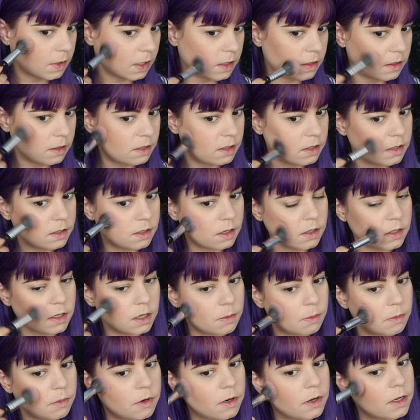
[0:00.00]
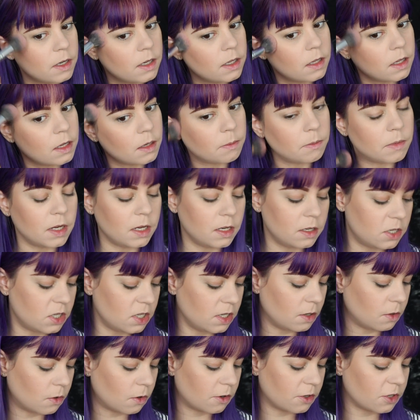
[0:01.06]
And this is such a pretty like
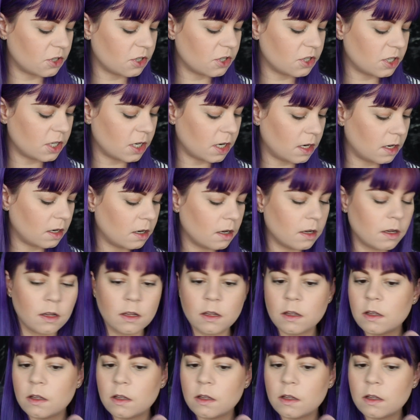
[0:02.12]
peachy orangey shade.